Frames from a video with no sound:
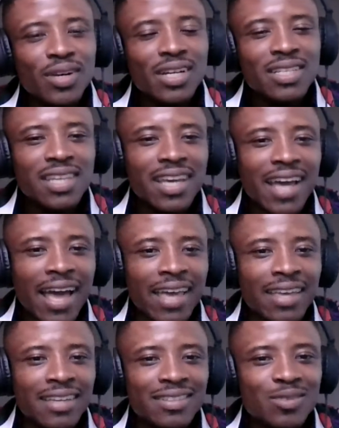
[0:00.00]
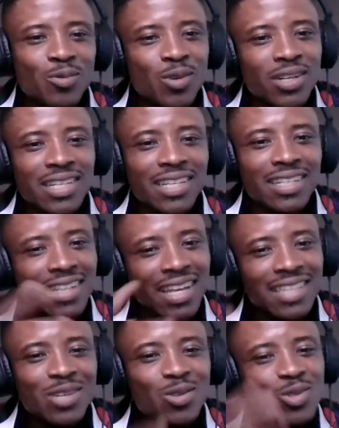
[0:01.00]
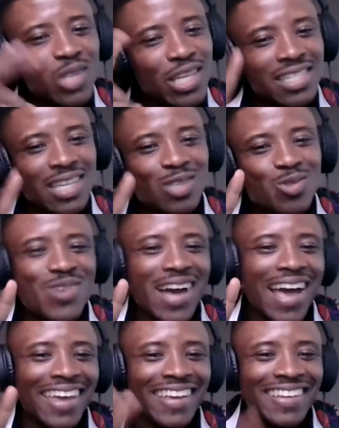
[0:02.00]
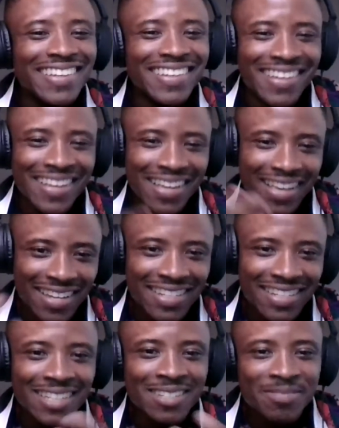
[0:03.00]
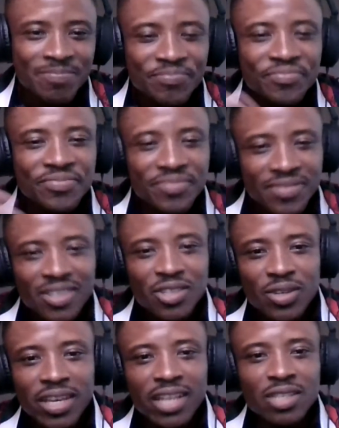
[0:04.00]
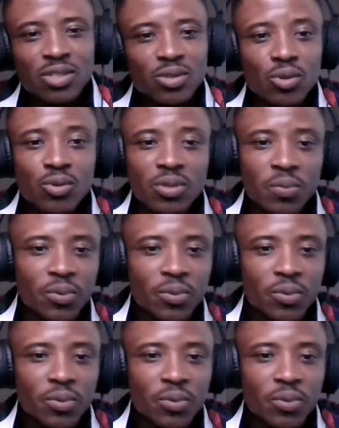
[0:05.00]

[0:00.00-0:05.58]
Say hi one day. The next day you say, say too high and then get to know the